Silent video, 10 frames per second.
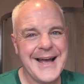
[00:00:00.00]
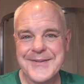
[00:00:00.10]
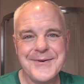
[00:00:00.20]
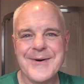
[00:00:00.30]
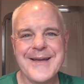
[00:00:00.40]

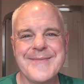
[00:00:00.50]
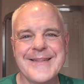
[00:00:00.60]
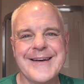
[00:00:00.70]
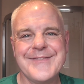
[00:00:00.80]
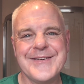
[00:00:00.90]
don't know why
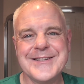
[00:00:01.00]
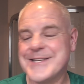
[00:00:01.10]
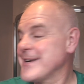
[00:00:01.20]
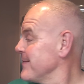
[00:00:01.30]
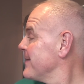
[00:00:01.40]
I made that
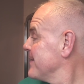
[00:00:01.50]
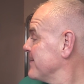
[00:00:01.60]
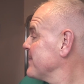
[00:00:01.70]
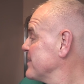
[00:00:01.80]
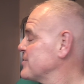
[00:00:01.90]
face there.
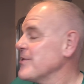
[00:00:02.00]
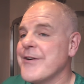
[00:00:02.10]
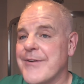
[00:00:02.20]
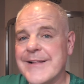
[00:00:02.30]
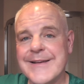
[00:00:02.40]

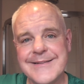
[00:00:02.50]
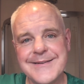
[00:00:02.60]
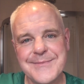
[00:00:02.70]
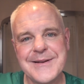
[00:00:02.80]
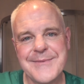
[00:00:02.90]
Sorry, Riley, I
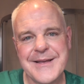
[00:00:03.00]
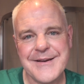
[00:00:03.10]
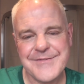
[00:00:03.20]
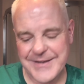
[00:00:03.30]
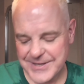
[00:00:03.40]
didn't mean to make
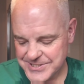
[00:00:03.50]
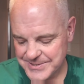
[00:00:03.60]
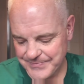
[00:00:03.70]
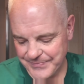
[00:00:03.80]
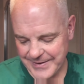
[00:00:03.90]
that
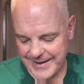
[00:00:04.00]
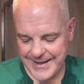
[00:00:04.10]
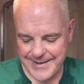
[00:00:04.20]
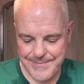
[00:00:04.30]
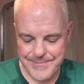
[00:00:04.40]
face.
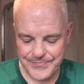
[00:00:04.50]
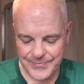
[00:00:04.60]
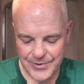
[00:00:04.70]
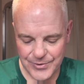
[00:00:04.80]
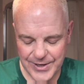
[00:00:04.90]

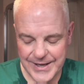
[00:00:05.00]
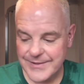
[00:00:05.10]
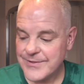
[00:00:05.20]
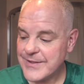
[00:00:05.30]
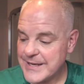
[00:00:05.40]
Um,
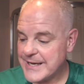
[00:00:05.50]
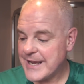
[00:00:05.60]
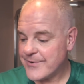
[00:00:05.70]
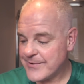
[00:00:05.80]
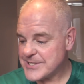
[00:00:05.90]
okay,
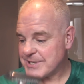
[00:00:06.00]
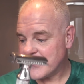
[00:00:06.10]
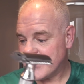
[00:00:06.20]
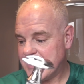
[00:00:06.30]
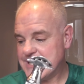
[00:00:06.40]
the uh,
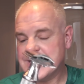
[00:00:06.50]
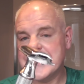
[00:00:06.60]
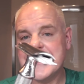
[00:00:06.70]
razor is